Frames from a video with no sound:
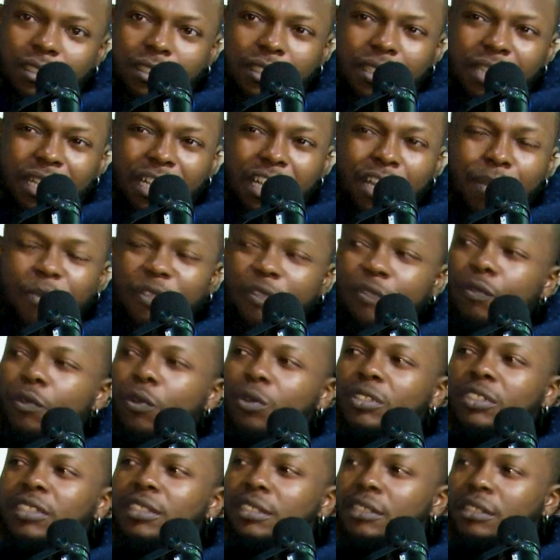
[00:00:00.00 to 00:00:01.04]
I can't be
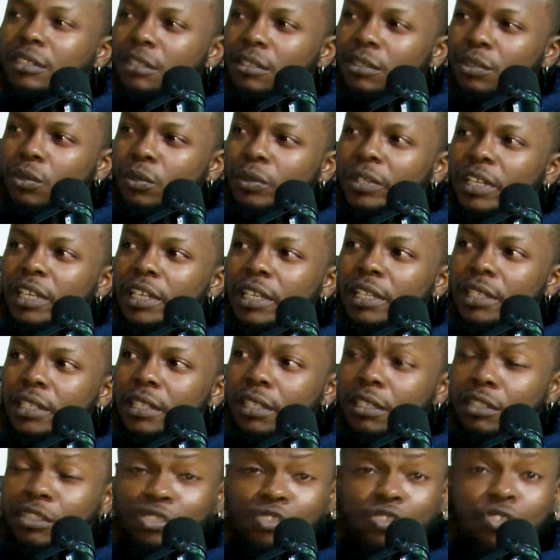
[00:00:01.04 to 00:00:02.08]
forced into doing
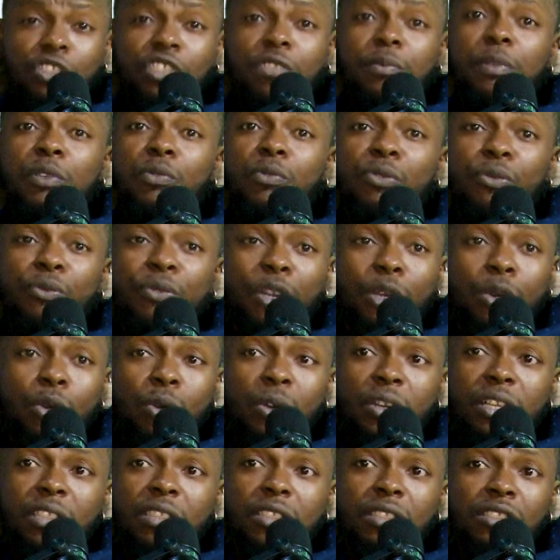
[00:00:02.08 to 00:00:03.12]
anything. Trust me, we
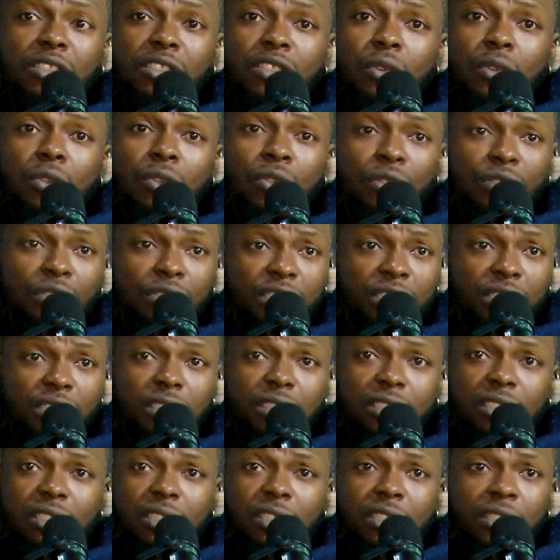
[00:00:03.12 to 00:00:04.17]
recorded the songs,
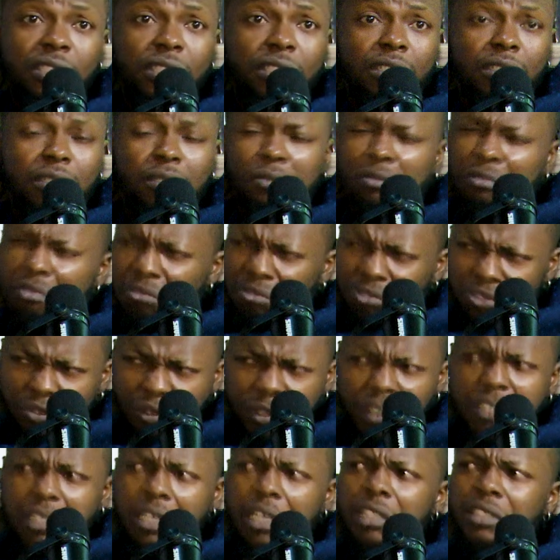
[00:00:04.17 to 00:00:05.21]

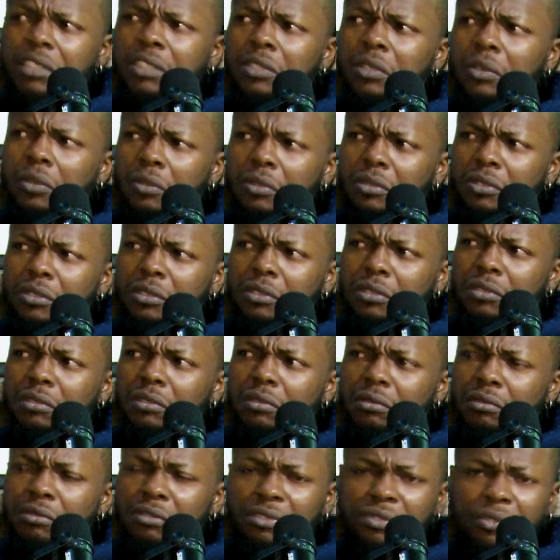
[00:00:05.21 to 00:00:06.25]
crazy-ass songs.
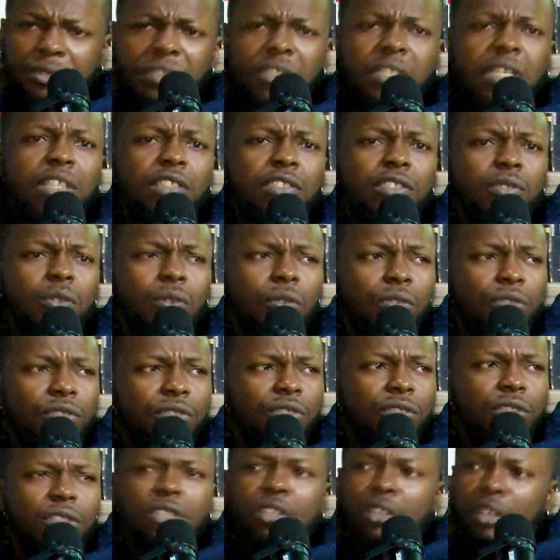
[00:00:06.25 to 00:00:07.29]

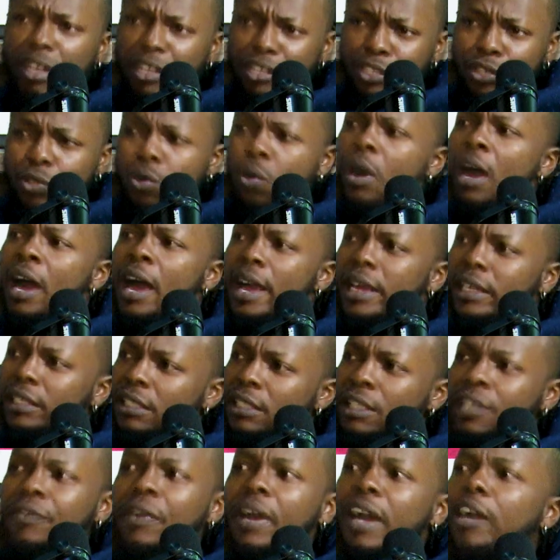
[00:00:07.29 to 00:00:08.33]
And you know how I
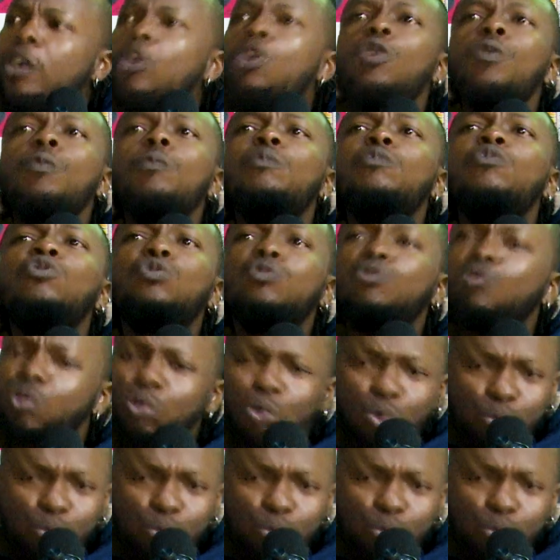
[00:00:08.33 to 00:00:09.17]
deliver, I come through